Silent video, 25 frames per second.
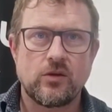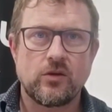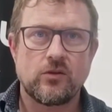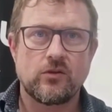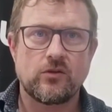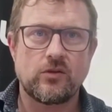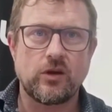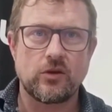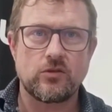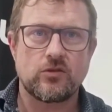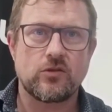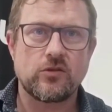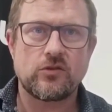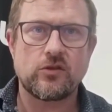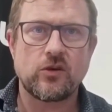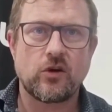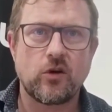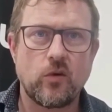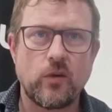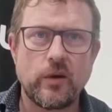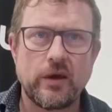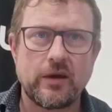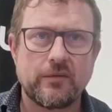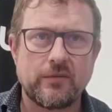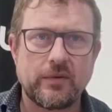So just a
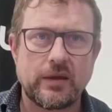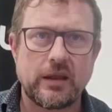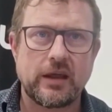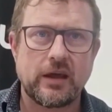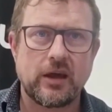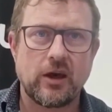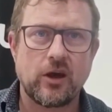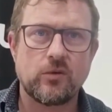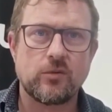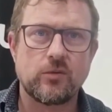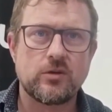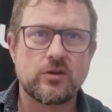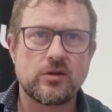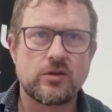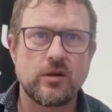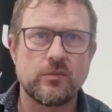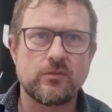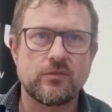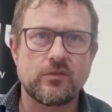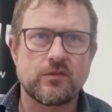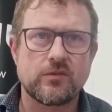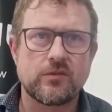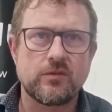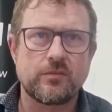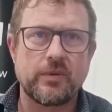quick video which
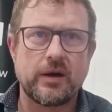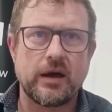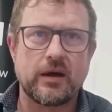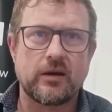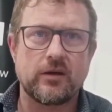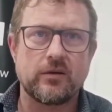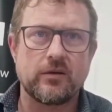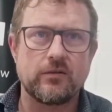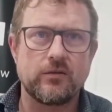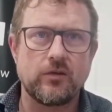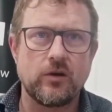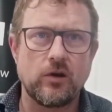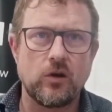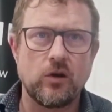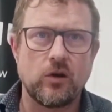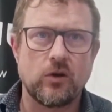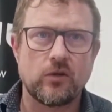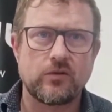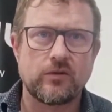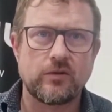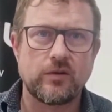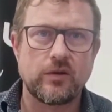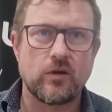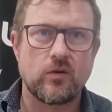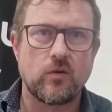comes off the back of
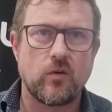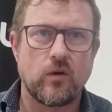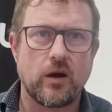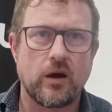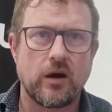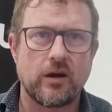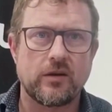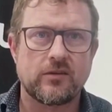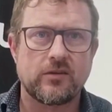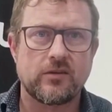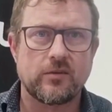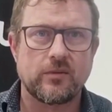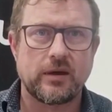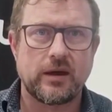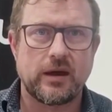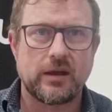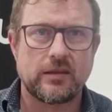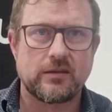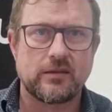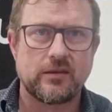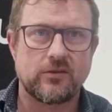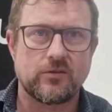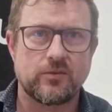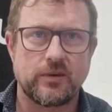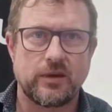lots of inquiries that we had
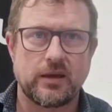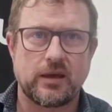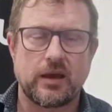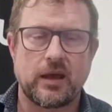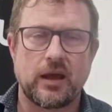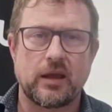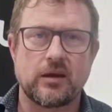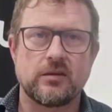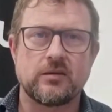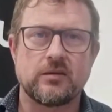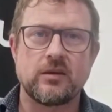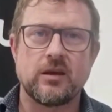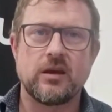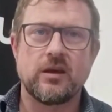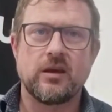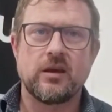this weekend.